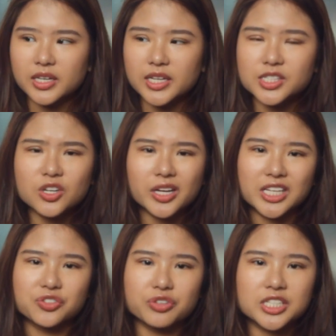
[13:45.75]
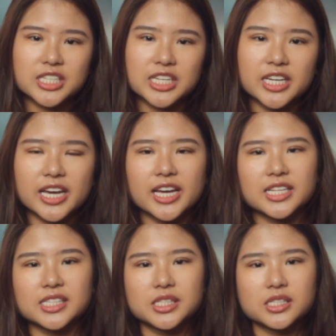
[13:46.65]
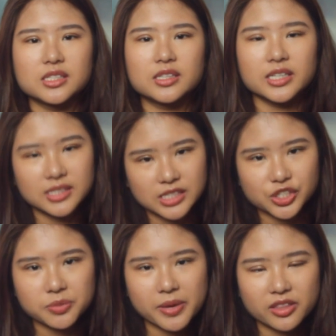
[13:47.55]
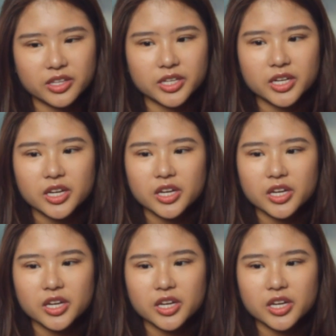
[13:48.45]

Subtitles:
It's not as risky as the incision method.